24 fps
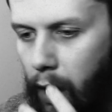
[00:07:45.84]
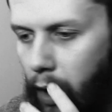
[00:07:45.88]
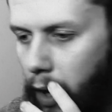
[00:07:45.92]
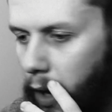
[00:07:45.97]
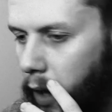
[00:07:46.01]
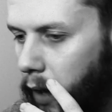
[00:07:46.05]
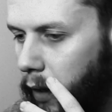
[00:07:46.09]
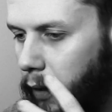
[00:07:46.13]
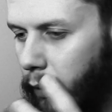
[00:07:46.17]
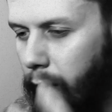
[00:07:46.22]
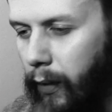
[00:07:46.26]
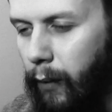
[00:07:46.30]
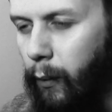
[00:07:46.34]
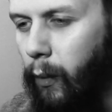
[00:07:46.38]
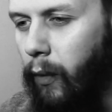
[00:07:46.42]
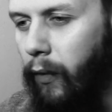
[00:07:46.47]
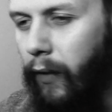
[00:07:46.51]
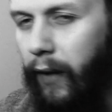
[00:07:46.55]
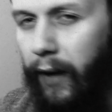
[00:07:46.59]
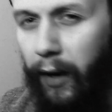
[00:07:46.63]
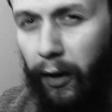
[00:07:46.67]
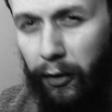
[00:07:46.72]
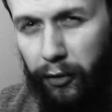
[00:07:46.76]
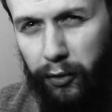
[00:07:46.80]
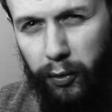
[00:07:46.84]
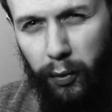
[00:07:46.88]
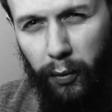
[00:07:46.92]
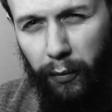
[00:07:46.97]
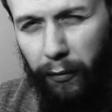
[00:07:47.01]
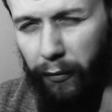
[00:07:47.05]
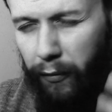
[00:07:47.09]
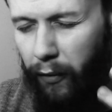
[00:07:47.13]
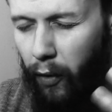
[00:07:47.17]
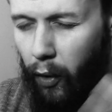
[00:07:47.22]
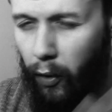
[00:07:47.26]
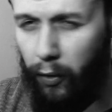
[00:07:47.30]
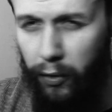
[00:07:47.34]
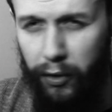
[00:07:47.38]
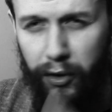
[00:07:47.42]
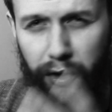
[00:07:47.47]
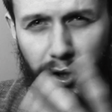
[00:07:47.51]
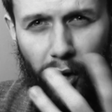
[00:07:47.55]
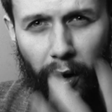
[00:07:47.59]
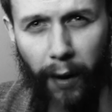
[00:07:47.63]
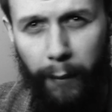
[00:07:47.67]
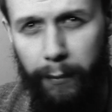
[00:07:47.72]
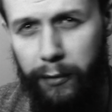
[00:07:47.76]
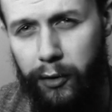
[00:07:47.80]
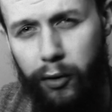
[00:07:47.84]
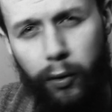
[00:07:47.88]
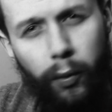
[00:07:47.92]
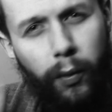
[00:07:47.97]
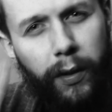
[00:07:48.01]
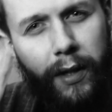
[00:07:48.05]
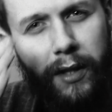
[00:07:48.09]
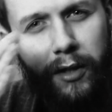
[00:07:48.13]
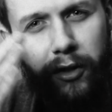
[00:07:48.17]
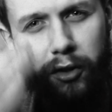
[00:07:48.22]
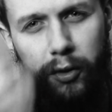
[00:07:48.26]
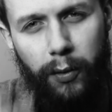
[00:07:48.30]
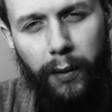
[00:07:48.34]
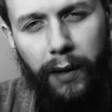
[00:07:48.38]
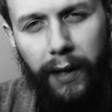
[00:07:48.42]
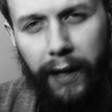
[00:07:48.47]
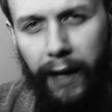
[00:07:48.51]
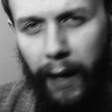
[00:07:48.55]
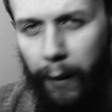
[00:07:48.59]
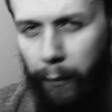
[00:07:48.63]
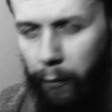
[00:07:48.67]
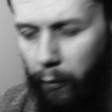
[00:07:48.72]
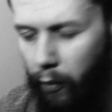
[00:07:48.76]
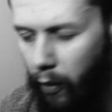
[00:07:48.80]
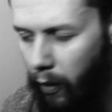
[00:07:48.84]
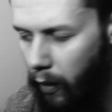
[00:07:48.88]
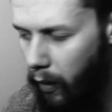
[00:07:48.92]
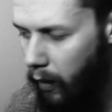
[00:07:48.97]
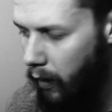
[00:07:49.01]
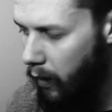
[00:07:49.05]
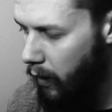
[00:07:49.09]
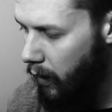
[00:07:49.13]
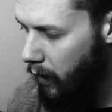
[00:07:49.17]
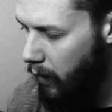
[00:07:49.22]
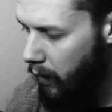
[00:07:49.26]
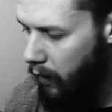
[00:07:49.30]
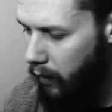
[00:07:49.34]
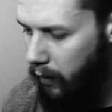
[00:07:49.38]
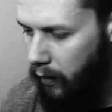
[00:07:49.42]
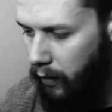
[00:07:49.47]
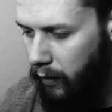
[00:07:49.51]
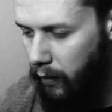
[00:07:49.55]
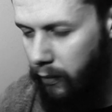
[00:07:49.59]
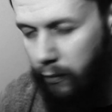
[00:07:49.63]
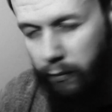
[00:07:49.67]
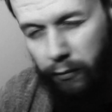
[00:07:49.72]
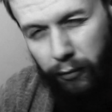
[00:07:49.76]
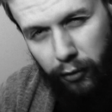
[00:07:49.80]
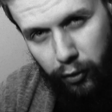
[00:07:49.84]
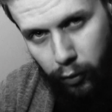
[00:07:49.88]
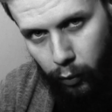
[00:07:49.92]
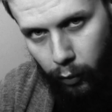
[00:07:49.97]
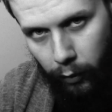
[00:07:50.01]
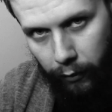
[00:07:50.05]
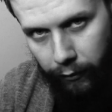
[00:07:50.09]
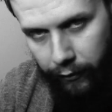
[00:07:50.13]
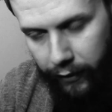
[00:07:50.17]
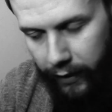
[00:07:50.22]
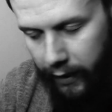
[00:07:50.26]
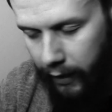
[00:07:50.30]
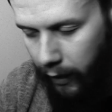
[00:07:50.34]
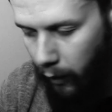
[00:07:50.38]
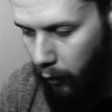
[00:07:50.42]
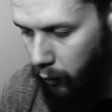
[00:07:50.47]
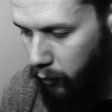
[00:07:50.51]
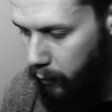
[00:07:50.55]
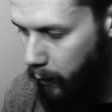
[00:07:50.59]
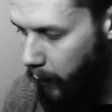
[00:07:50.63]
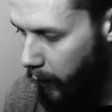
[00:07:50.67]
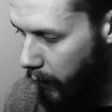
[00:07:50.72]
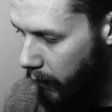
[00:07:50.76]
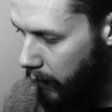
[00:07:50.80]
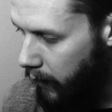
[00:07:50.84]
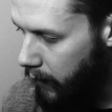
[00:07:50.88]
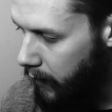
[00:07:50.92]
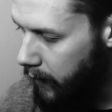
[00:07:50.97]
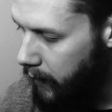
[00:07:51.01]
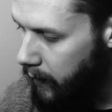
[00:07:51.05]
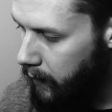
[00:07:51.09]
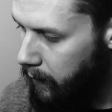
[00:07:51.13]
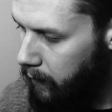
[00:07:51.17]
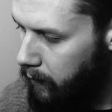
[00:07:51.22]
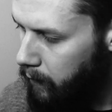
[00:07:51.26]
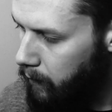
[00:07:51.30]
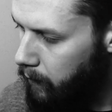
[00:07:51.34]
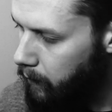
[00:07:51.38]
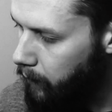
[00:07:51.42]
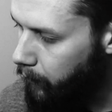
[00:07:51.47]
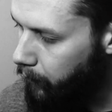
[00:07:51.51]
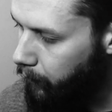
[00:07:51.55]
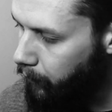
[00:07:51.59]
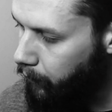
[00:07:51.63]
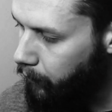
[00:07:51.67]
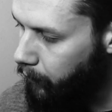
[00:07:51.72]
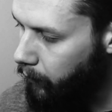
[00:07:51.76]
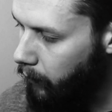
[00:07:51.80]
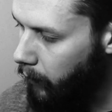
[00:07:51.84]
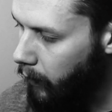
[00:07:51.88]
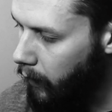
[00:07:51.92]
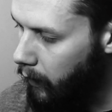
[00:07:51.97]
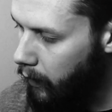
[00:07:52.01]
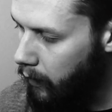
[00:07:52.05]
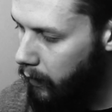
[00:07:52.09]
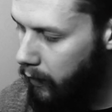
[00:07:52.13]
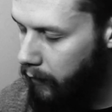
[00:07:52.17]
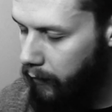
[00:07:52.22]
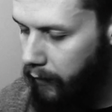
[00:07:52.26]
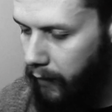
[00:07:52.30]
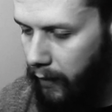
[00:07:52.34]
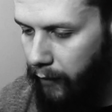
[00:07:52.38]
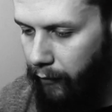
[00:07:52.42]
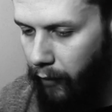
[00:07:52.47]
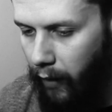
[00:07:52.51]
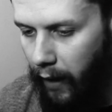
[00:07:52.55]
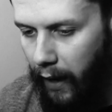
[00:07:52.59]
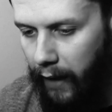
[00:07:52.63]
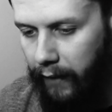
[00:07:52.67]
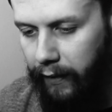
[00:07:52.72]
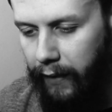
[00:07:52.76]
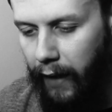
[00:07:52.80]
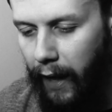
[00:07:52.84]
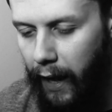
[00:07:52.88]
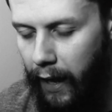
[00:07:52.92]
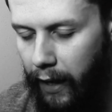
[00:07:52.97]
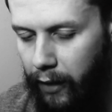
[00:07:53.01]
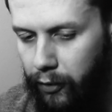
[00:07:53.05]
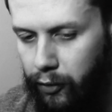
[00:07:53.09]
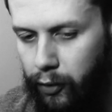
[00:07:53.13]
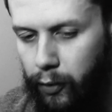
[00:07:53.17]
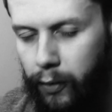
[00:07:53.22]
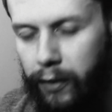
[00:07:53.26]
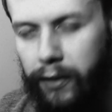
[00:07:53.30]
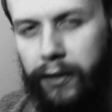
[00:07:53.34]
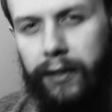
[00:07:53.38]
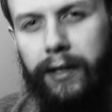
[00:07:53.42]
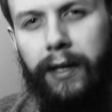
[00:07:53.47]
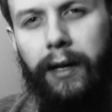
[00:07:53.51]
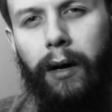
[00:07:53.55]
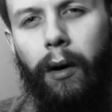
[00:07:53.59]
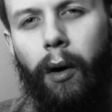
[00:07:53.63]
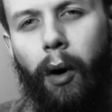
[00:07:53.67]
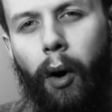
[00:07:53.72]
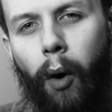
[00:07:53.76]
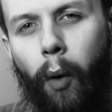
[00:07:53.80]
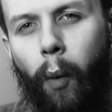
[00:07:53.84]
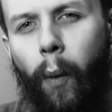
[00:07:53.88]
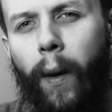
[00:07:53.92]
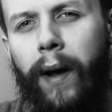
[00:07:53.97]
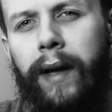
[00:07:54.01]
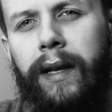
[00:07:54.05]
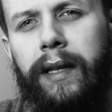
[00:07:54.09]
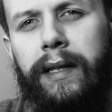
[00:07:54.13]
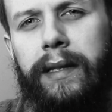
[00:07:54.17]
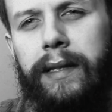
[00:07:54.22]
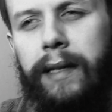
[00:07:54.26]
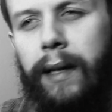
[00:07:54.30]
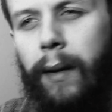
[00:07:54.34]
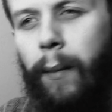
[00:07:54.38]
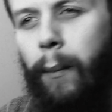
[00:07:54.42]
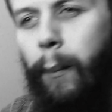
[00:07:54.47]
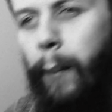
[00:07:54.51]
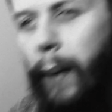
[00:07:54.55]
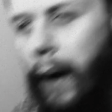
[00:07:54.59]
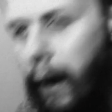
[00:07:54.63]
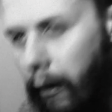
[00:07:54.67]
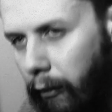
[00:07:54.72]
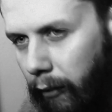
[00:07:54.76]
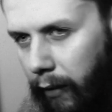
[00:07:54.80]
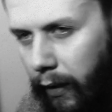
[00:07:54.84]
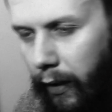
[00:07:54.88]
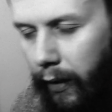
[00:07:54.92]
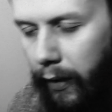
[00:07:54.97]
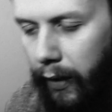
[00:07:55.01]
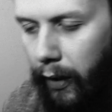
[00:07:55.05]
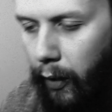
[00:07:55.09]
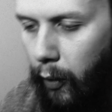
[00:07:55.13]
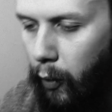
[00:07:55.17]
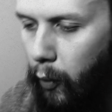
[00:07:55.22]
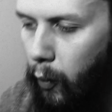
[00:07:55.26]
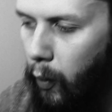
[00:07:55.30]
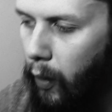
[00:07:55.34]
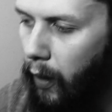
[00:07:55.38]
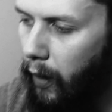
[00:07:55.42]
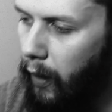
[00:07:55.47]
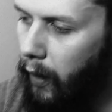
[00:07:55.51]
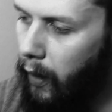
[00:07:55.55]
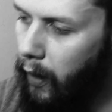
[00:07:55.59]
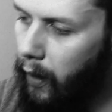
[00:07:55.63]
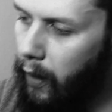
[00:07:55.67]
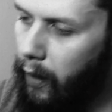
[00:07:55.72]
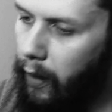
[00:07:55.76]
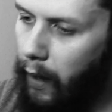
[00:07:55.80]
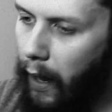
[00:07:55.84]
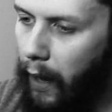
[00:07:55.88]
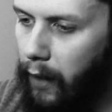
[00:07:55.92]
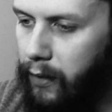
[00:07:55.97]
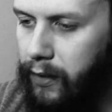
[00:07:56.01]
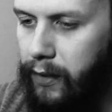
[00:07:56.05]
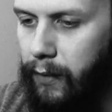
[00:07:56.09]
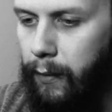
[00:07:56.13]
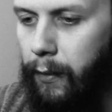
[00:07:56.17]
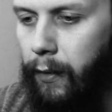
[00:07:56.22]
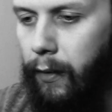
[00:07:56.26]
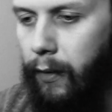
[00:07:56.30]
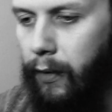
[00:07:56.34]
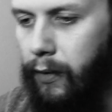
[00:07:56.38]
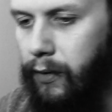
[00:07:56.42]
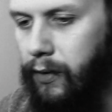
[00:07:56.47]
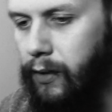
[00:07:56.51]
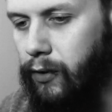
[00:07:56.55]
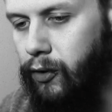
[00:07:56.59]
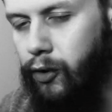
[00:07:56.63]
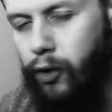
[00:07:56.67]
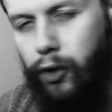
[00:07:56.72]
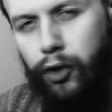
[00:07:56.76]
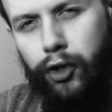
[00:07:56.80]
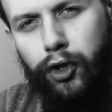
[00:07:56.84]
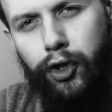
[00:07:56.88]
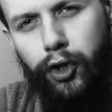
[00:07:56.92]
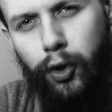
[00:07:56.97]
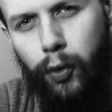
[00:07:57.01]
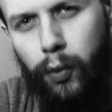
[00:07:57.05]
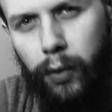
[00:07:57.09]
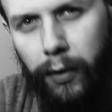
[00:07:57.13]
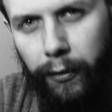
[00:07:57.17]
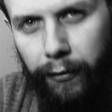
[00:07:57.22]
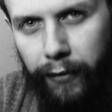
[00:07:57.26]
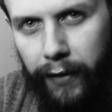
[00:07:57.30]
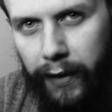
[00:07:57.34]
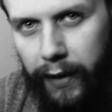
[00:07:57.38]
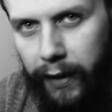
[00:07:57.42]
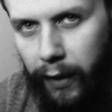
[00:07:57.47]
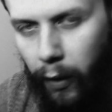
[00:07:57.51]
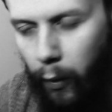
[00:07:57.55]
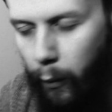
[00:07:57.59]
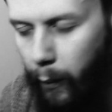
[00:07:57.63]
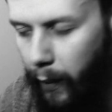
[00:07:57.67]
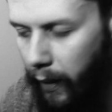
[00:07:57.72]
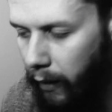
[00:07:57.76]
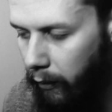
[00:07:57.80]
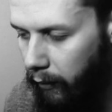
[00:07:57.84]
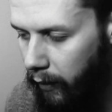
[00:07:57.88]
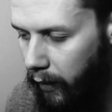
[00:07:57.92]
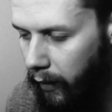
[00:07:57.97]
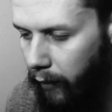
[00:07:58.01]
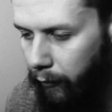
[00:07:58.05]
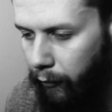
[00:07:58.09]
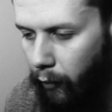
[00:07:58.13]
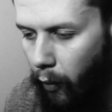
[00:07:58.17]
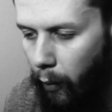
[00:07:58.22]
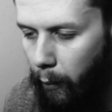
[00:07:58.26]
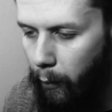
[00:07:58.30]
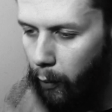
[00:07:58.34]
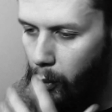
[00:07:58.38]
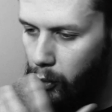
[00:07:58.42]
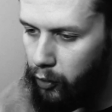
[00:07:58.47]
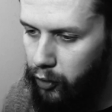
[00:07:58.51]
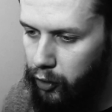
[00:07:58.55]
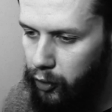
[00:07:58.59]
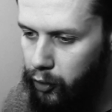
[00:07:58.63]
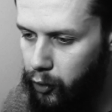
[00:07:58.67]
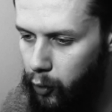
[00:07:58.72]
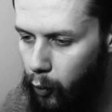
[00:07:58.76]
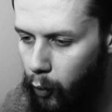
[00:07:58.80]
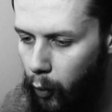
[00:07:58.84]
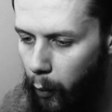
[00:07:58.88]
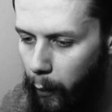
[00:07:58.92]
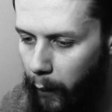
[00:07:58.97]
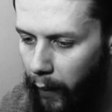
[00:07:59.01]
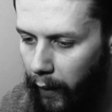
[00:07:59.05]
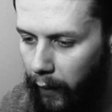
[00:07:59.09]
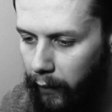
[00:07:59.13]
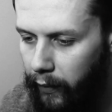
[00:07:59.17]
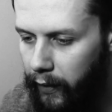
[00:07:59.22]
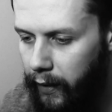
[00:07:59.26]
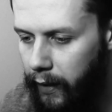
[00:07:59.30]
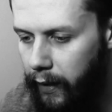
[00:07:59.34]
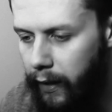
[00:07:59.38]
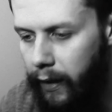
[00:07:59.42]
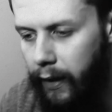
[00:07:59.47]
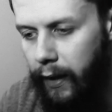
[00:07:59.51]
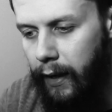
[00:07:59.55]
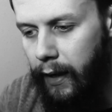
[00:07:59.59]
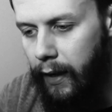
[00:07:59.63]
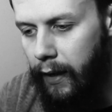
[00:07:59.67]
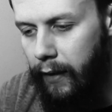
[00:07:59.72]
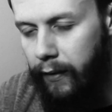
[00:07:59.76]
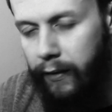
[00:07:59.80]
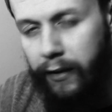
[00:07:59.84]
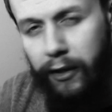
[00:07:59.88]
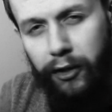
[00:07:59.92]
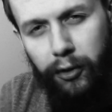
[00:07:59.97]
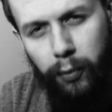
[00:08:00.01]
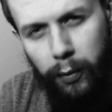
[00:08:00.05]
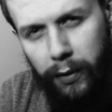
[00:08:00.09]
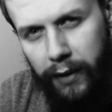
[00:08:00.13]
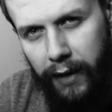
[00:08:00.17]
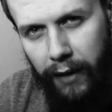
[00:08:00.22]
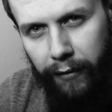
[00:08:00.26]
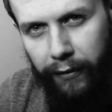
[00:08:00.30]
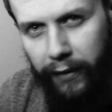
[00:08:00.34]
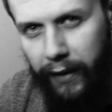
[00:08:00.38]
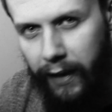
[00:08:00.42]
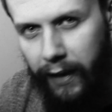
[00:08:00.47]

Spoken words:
I don't know what they are, sort of vlog type, talking to a camera sort of videos. But if I had that attitude and said, oh, I'll wait until I'm better and I know how to shoot the video better and I've got more to talk about, then this would never